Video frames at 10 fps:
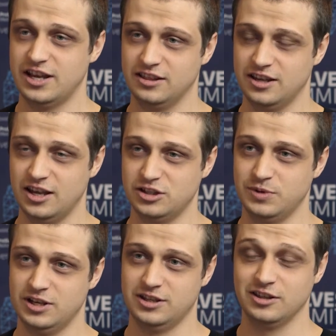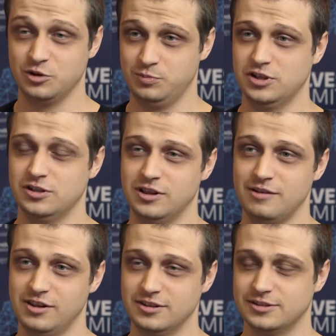the engagement and completion
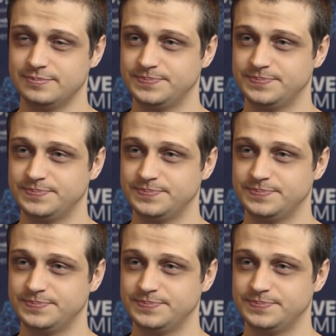levels.